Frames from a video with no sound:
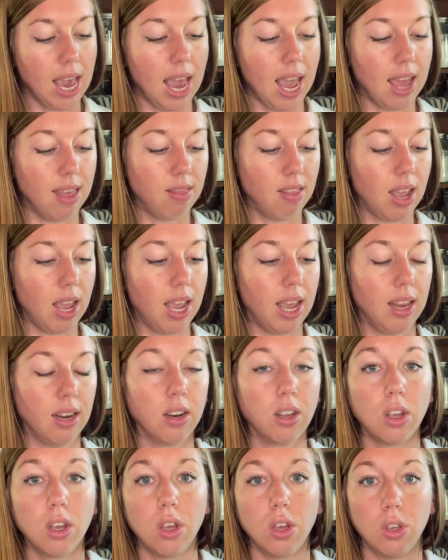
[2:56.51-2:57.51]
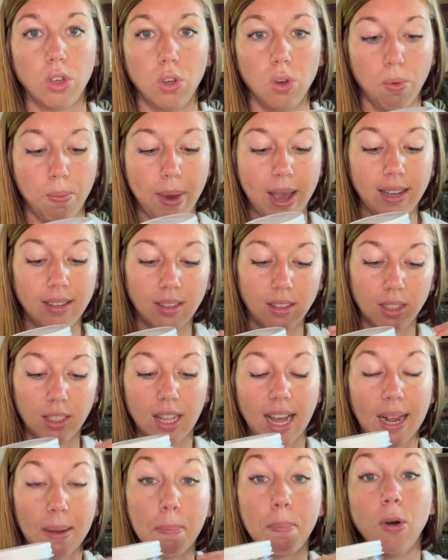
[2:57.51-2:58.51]
And then you basically
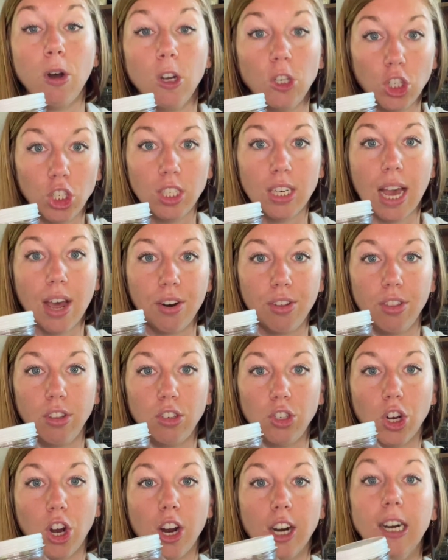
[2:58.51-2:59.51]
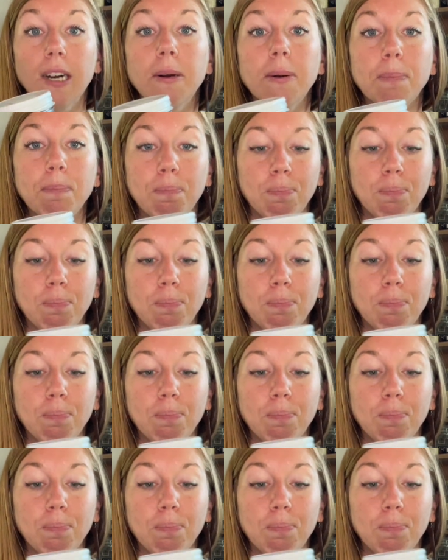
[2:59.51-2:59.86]
push it down in the jar,